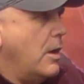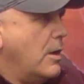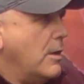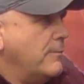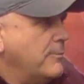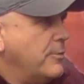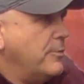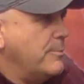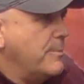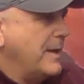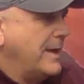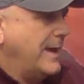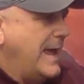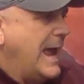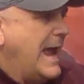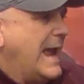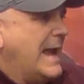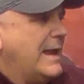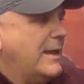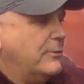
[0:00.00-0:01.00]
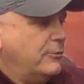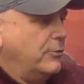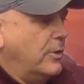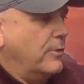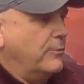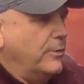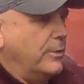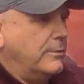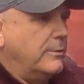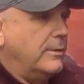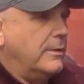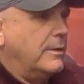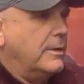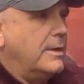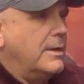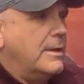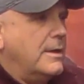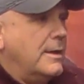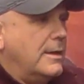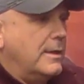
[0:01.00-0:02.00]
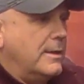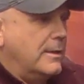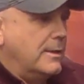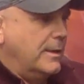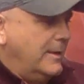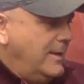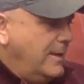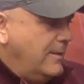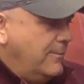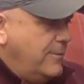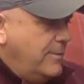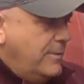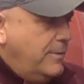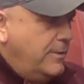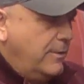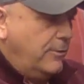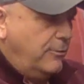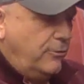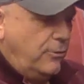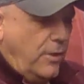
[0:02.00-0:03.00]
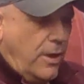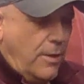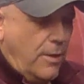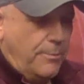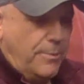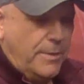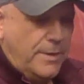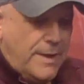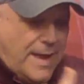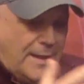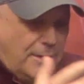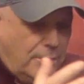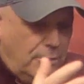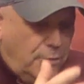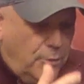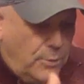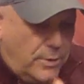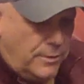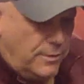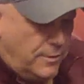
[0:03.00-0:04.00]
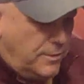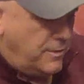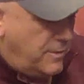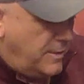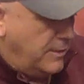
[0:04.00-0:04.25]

of the mechanics of it giving this up and not doing